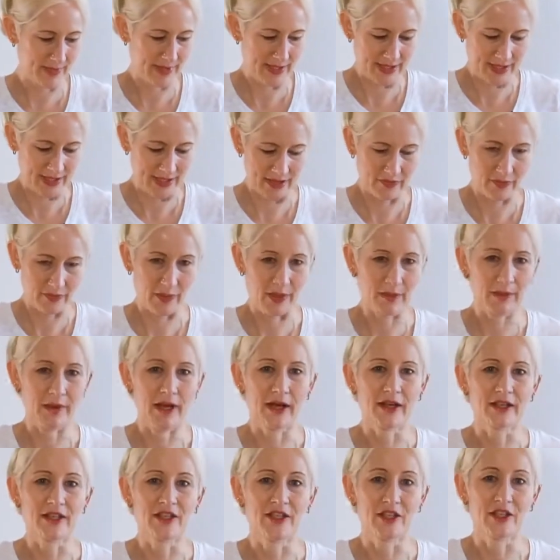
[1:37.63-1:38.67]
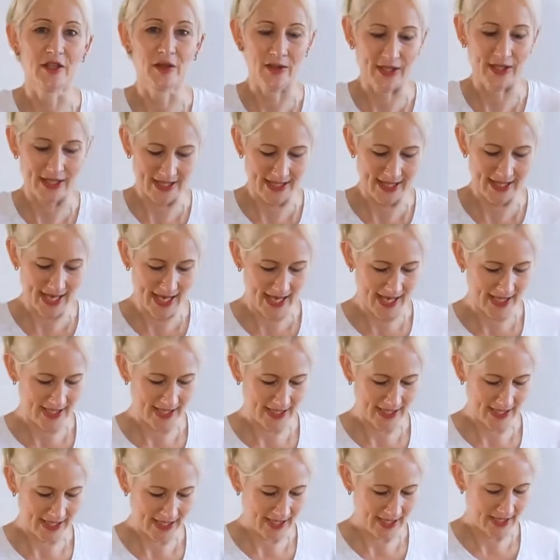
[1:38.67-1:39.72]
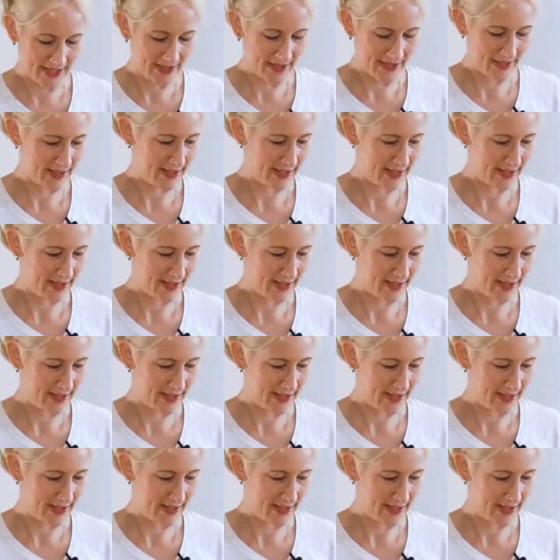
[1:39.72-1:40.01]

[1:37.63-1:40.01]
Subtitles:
enough, what I'm going to do is add in